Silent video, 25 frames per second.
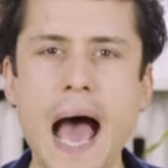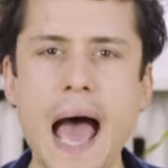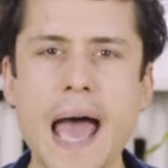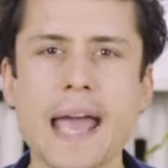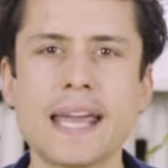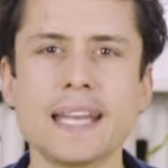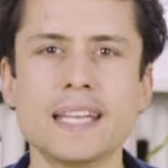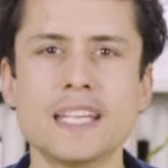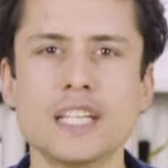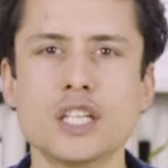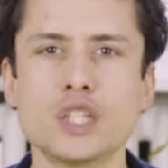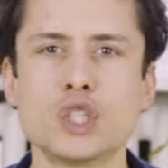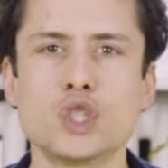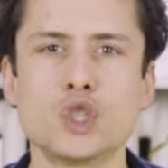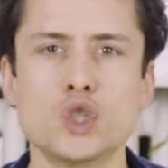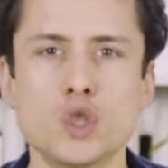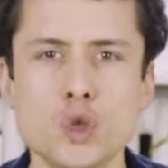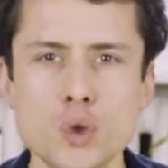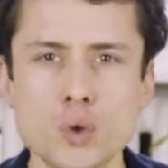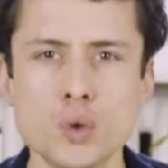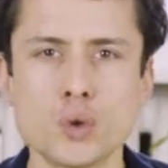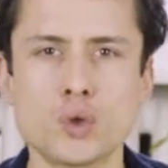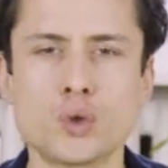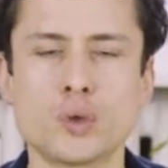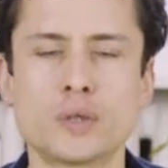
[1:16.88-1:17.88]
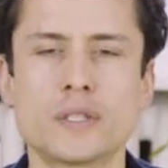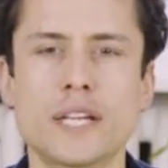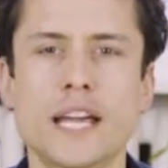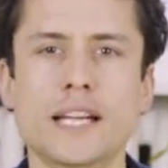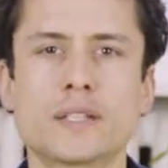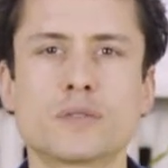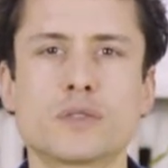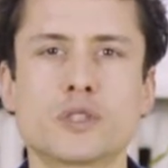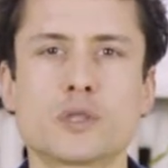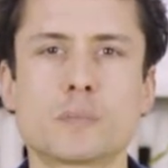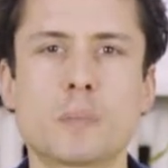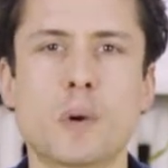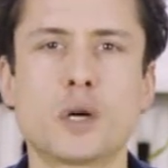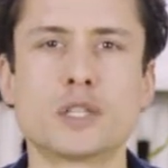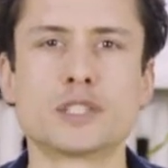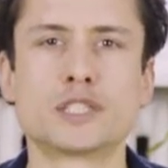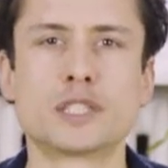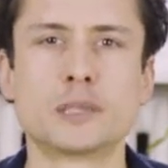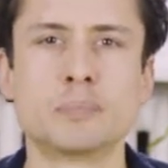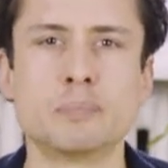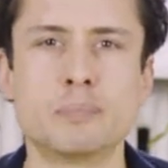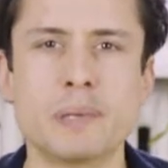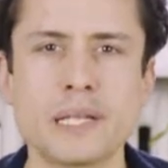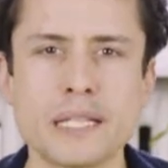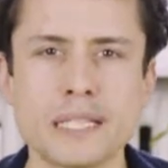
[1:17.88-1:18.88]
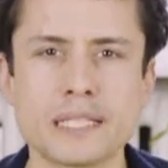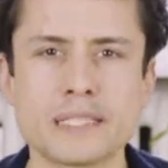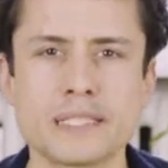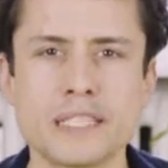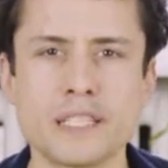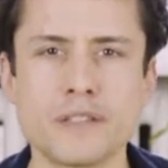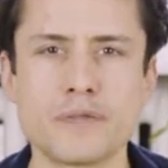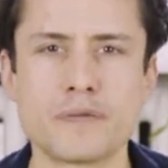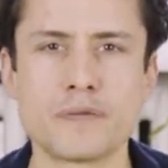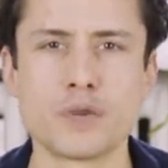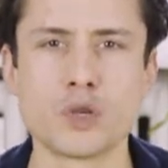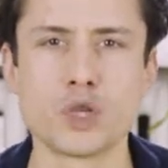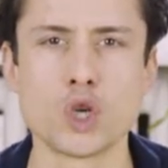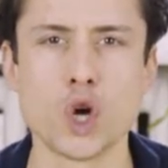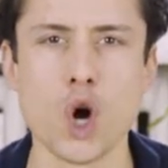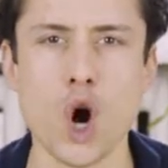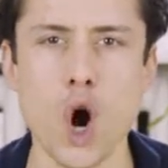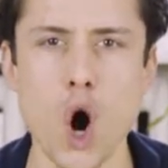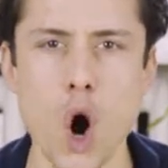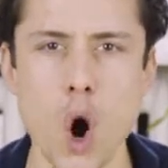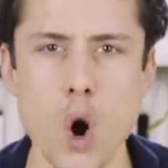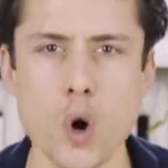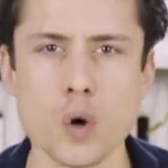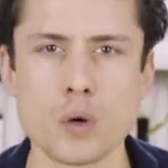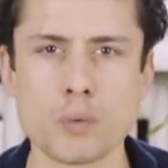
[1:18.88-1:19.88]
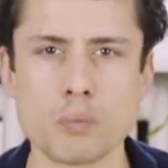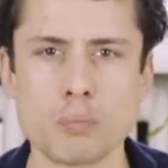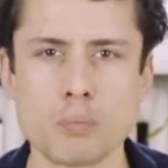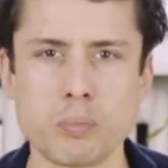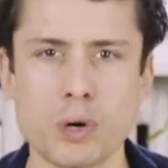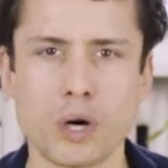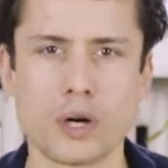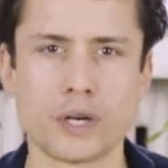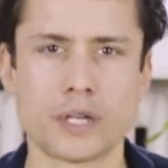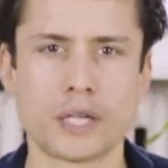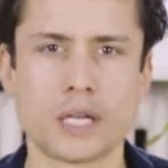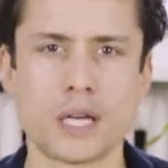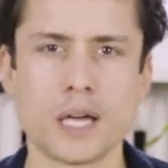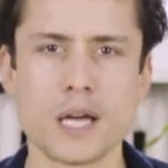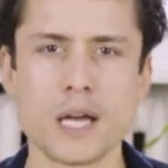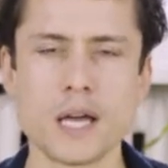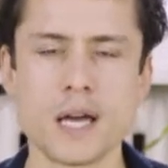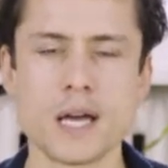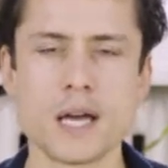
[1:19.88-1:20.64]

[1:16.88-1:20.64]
I need you to take responsibility for your own body.